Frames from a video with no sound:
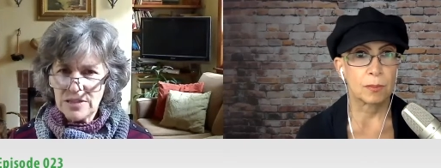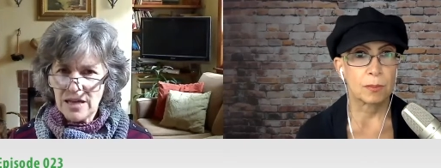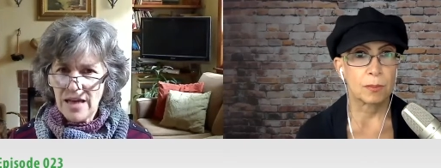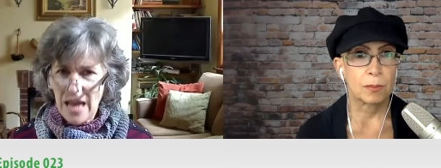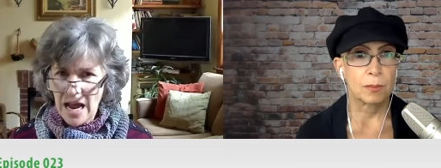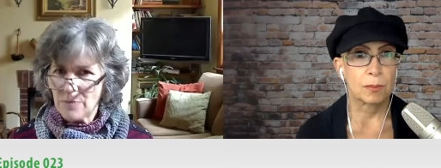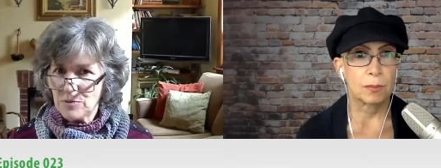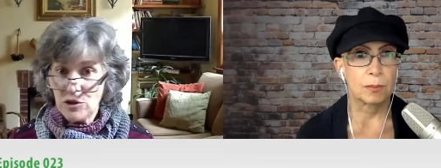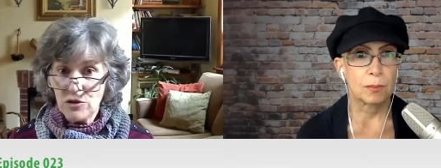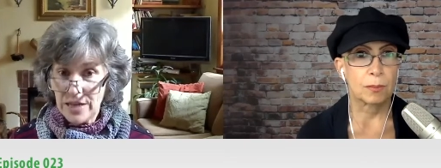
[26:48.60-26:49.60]
Speaker 1: uh, apps.
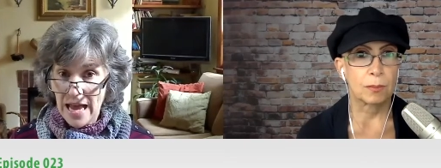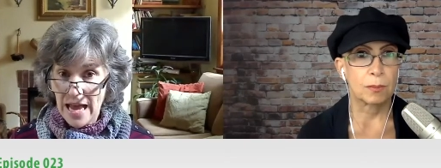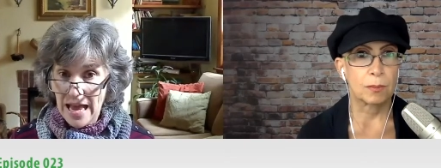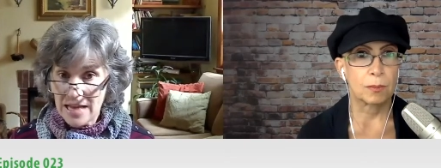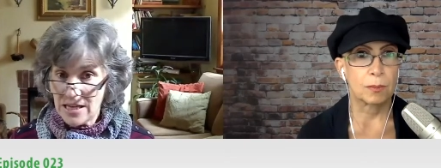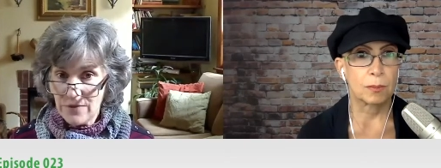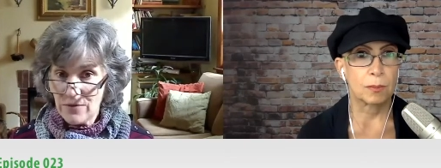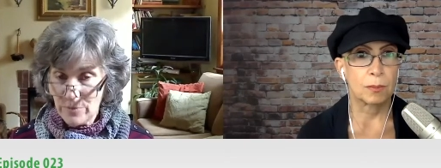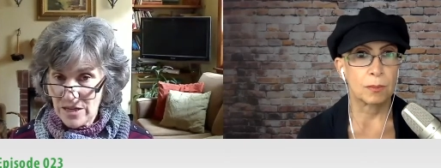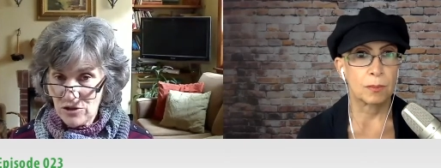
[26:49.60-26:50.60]
You can add
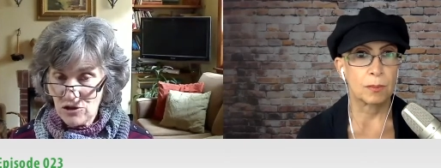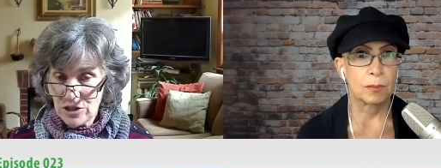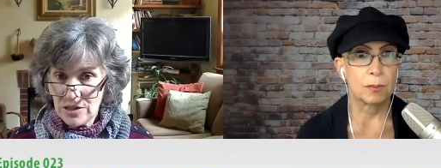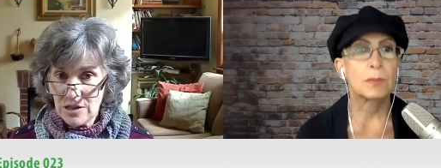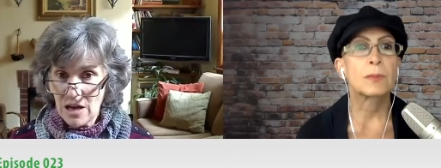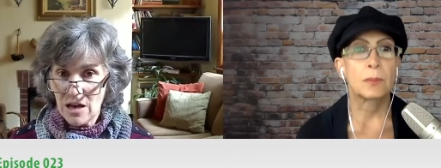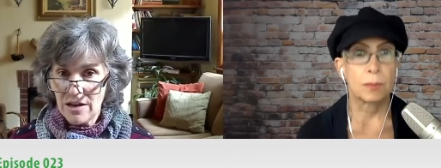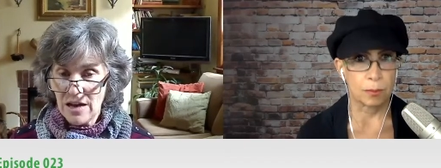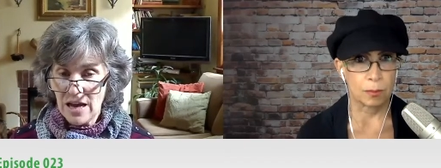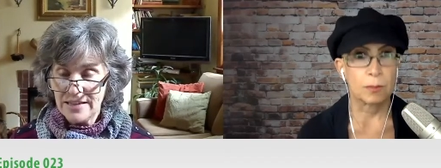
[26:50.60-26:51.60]
information. I,
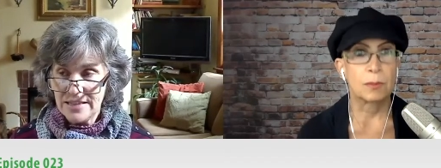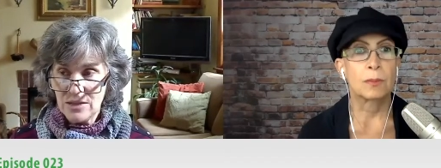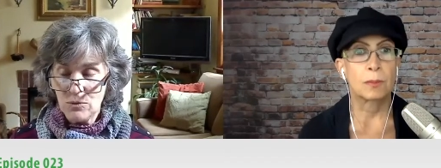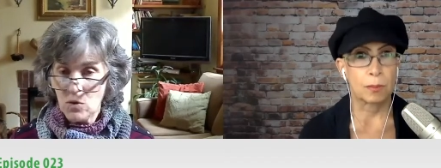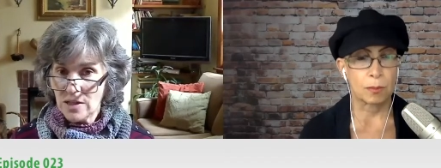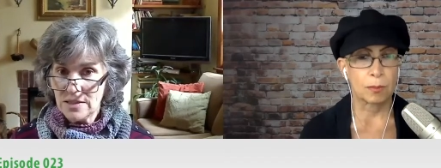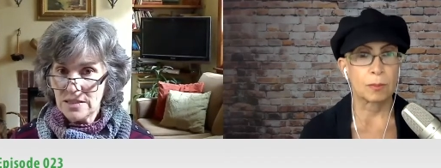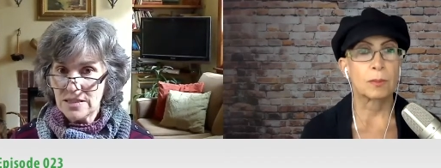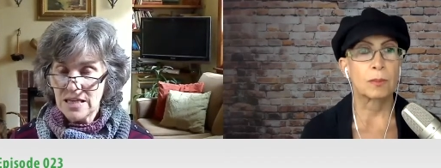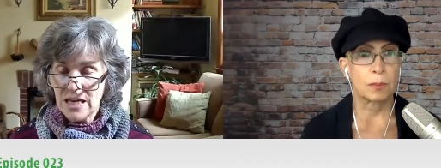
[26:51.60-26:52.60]
I did it
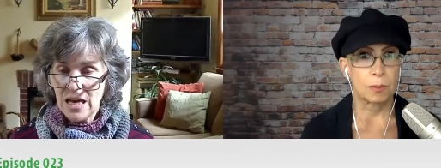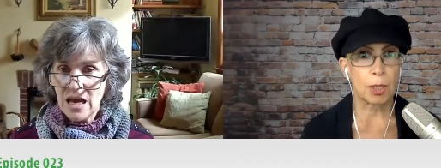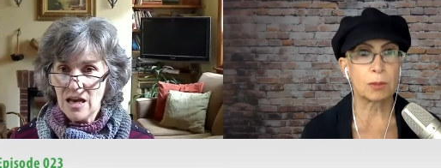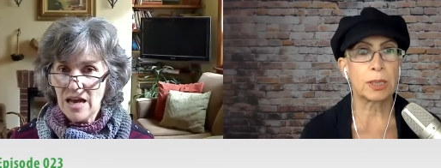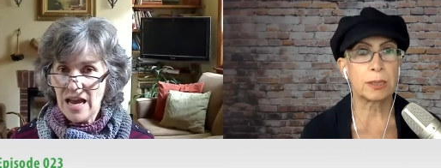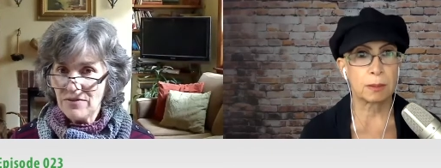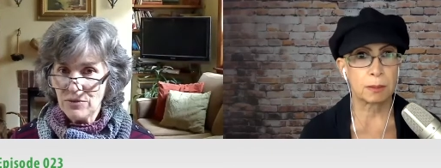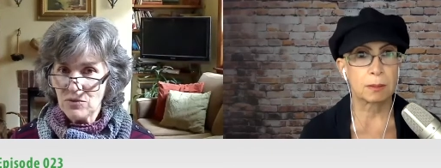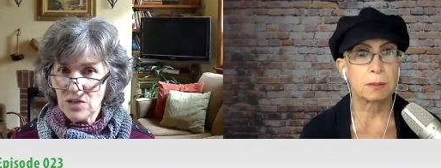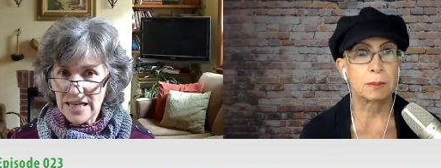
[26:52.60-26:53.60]
once. Okay. I
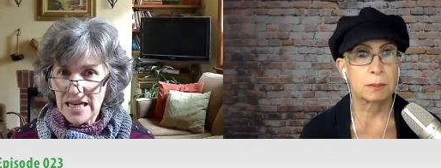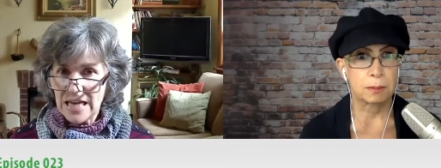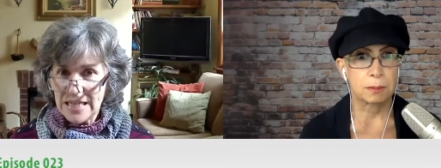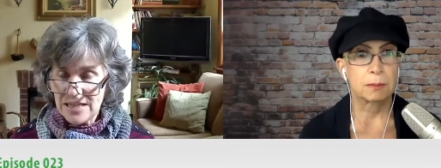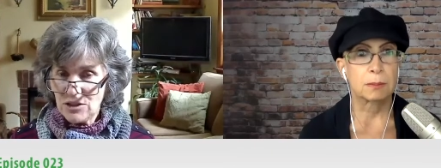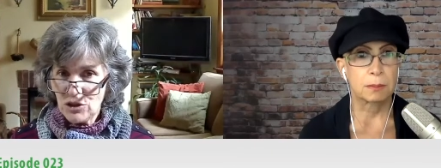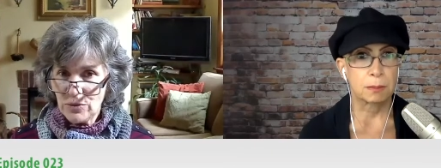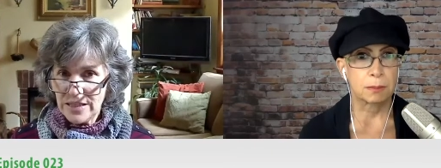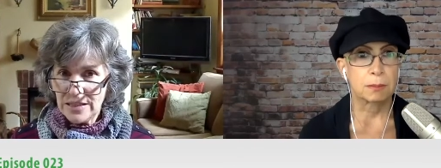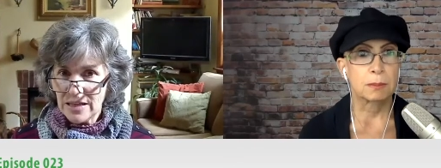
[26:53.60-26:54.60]
really got into
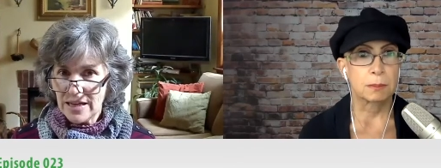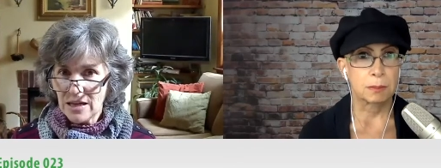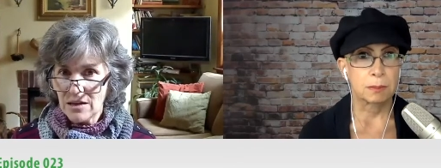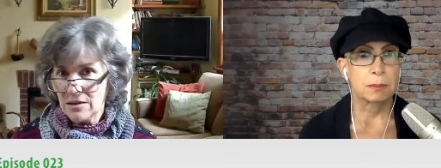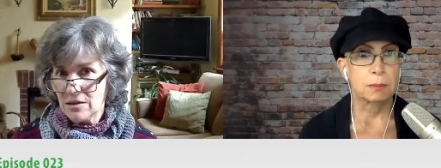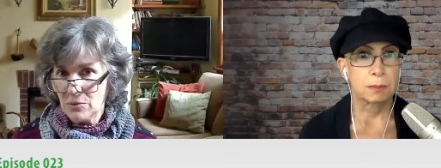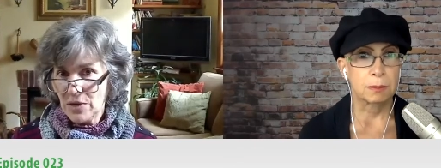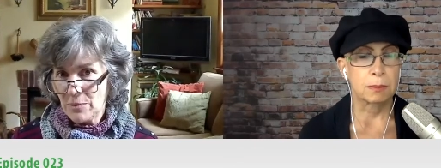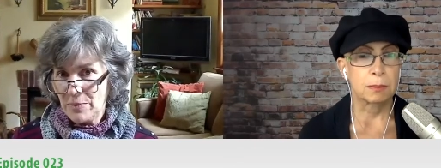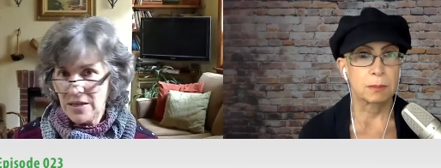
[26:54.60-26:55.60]
it, like a, a
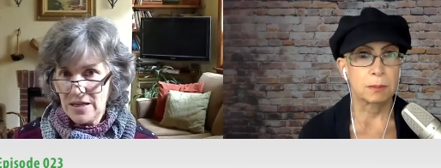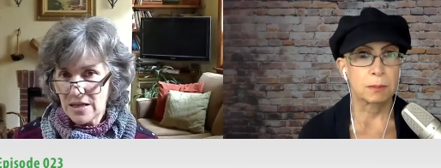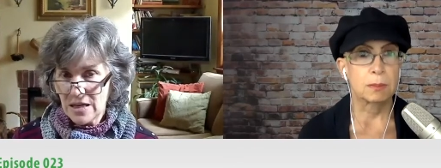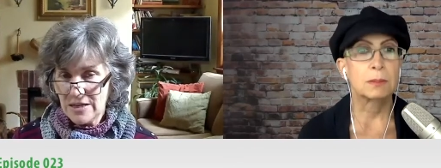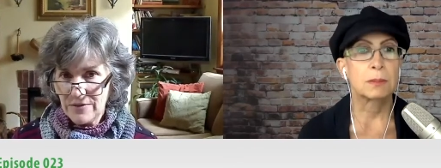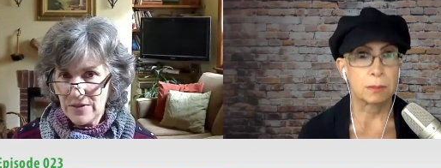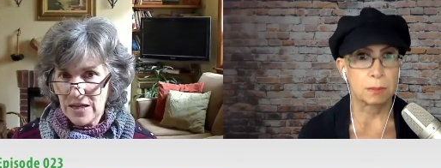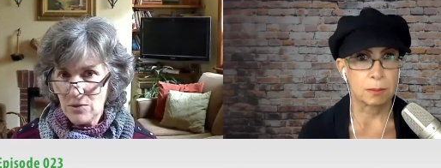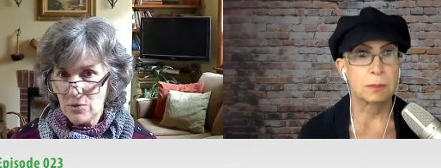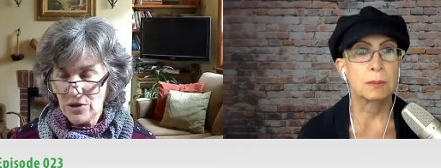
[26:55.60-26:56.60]
Wikipedia kind of
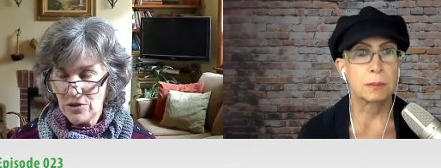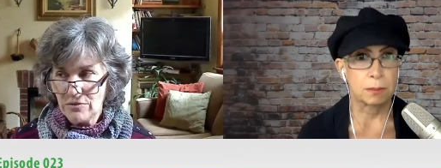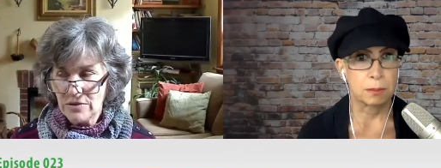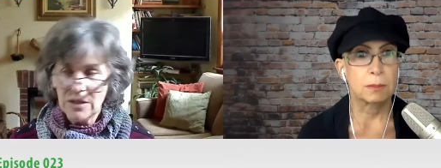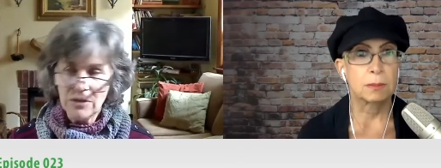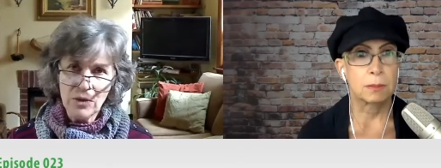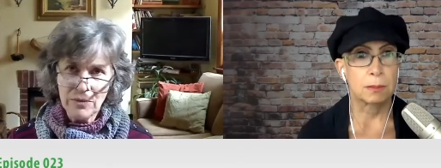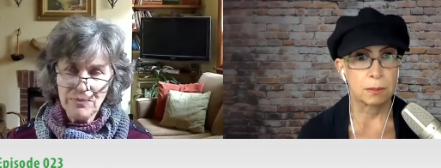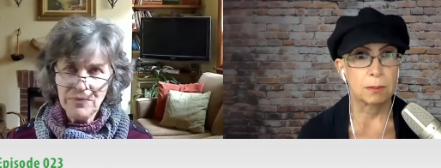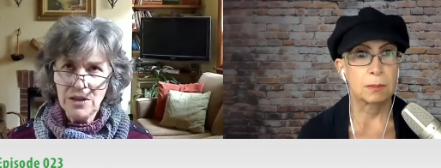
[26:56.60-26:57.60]
thing, where you,
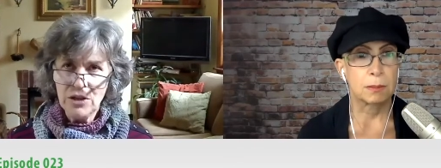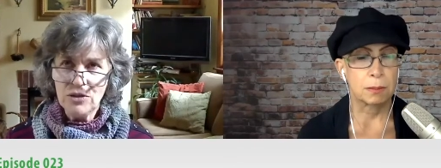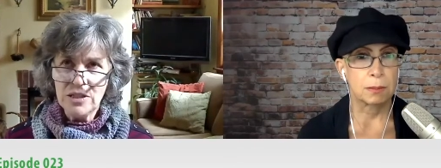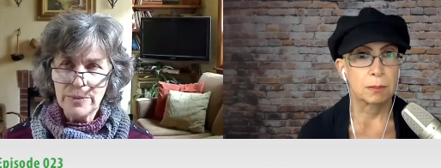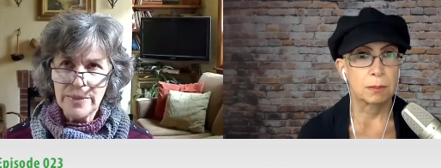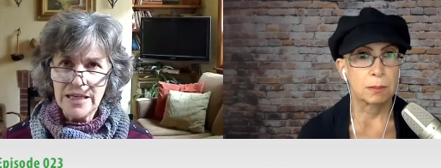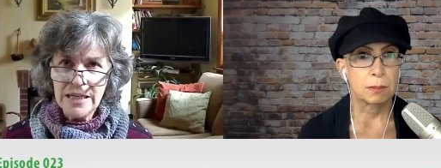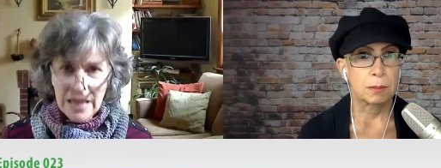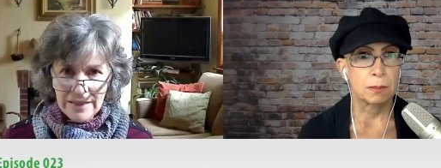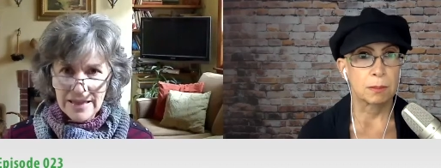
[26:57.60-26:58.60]
well, used to be
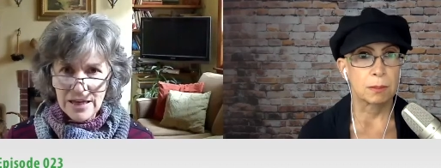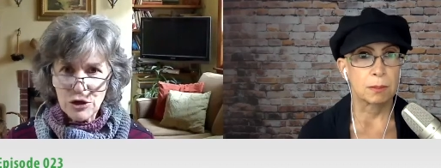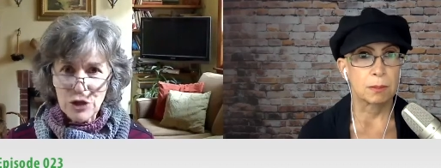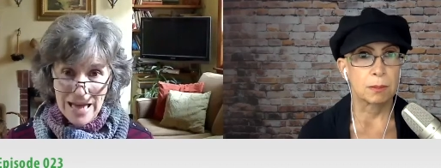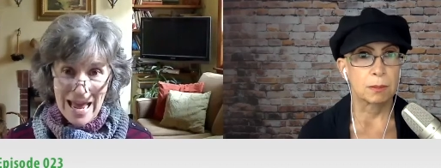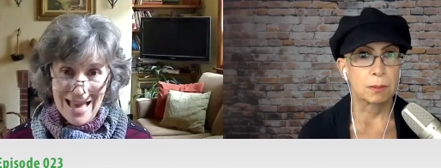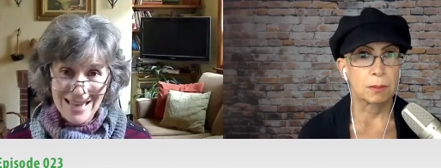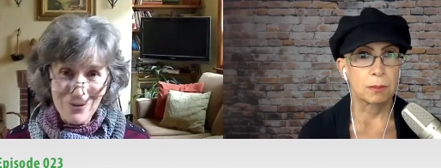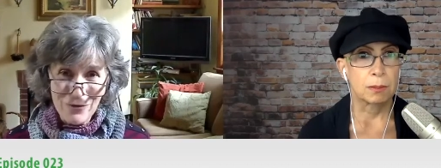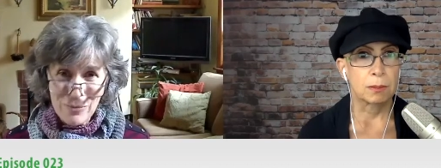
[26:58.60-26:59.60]
that you could add
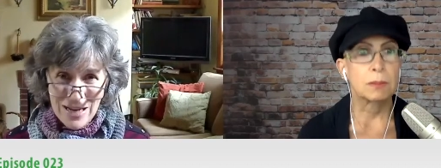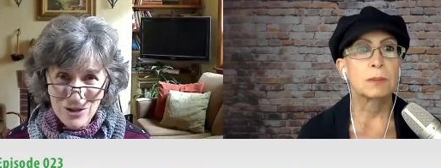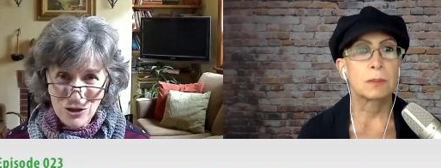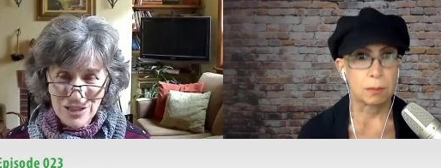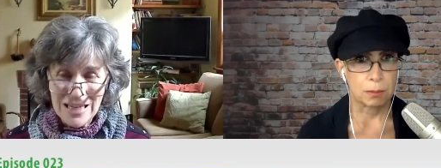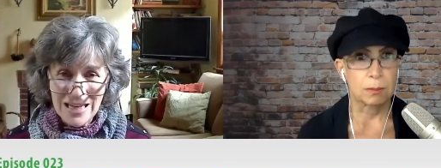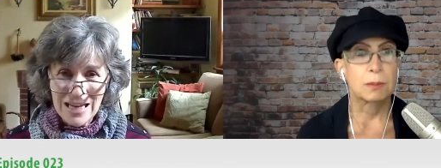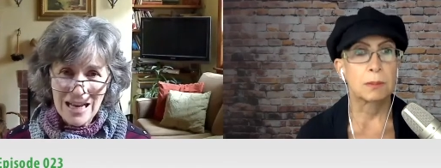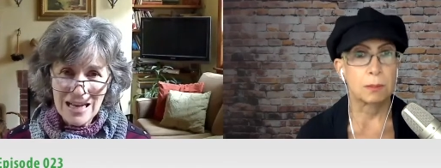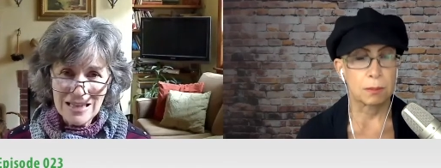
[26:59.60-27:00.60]
information
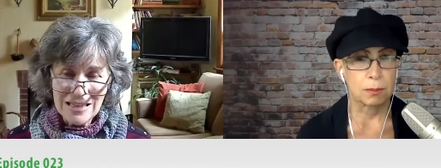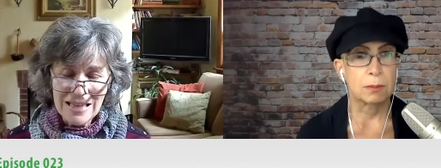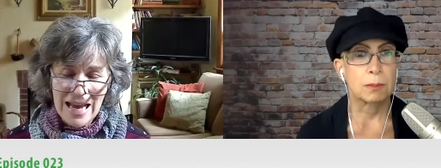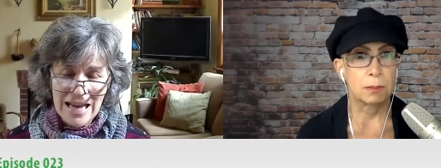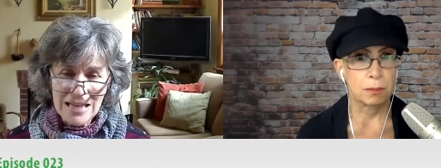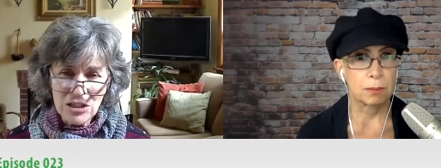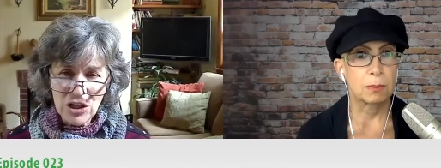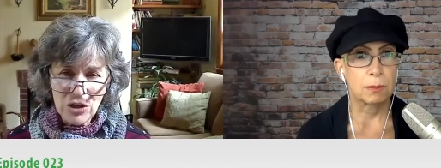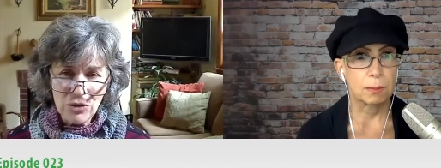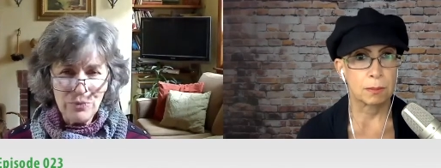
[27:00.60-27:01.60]
uh, and
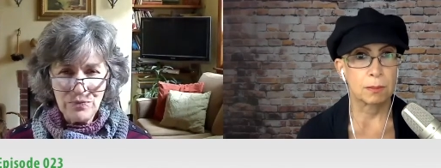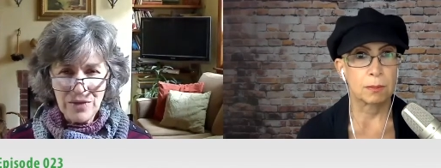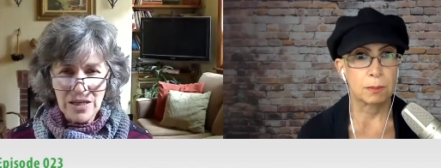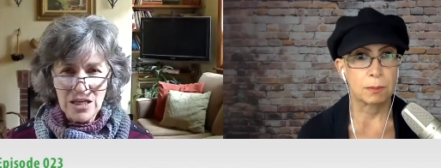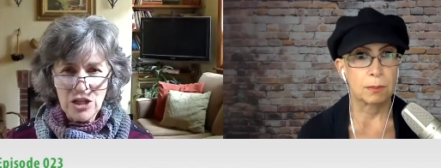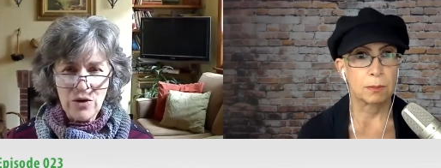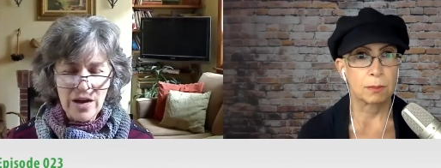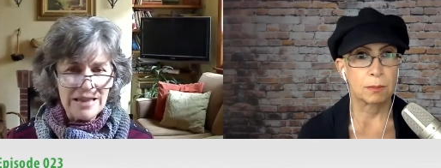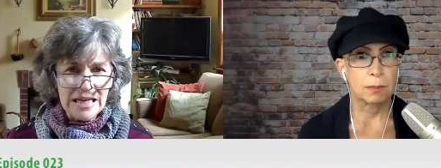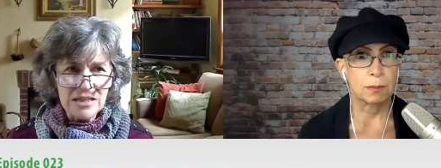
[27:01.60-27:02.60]
so, you know, I
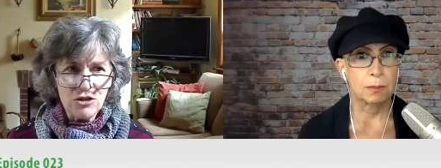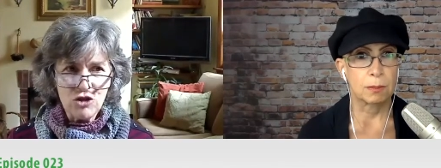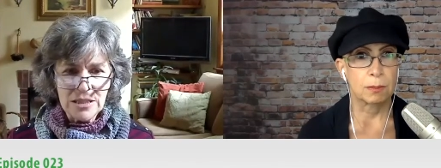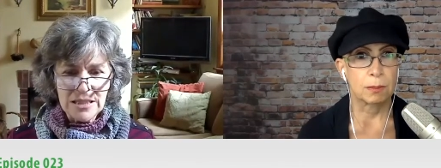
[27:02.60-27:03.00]
think it's just,